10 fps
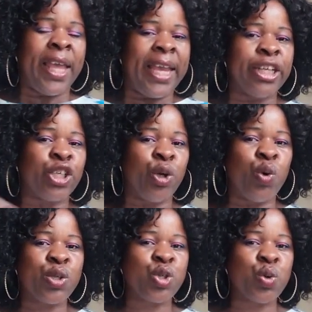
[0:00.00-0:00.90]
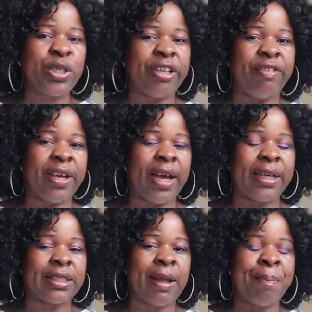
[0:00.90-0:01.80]
It looks too
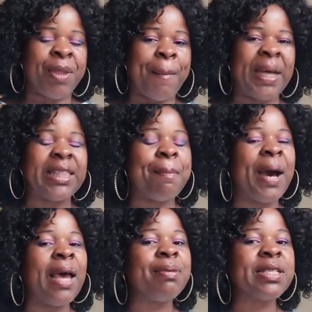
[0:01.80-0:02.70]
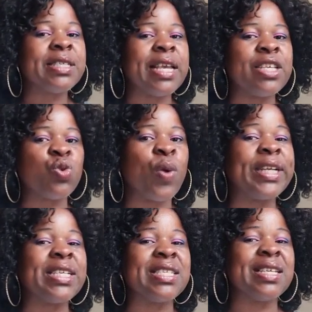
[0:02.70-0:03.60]
difficult, but the Bible says, What
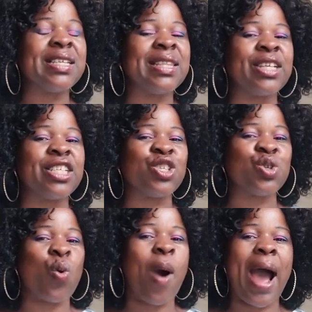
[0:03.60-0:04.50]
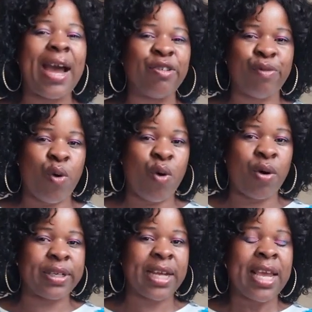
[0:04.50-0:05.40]
is it that is too hard for
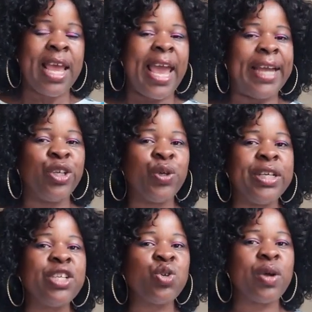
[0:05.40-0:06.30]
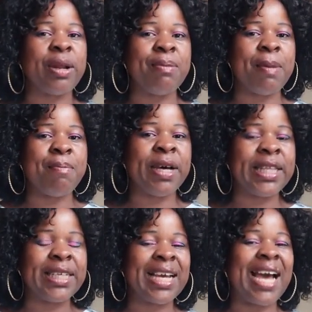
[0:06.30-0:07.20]
God? And you need to remember
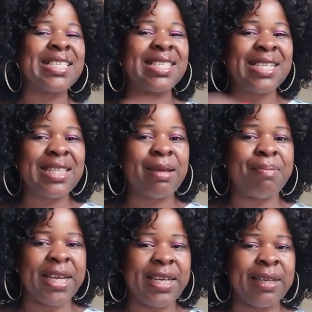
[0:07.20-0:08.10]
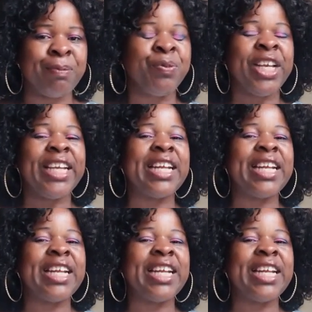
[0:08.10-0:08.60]
that casting the burden, it